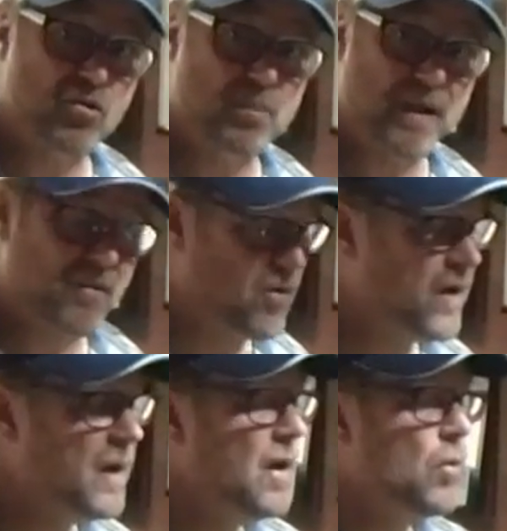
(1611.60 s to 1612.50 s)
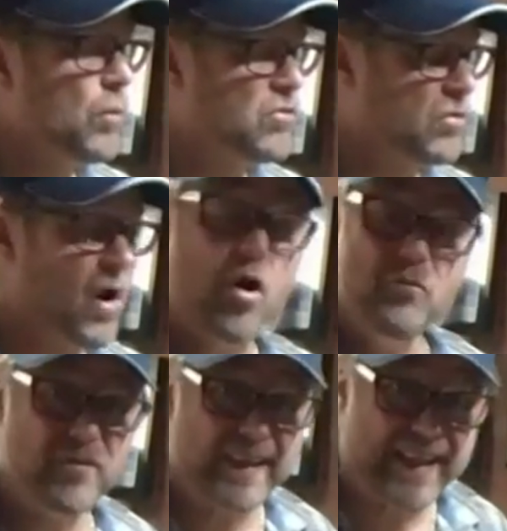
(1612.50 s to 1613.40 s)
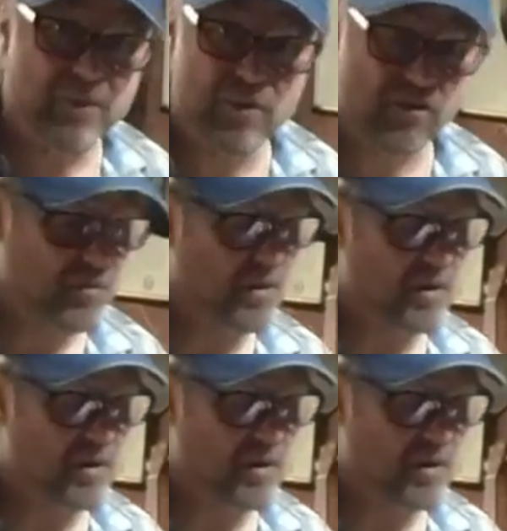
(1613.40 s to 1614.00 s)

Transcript: 2 psi, which will hopefully get rid of some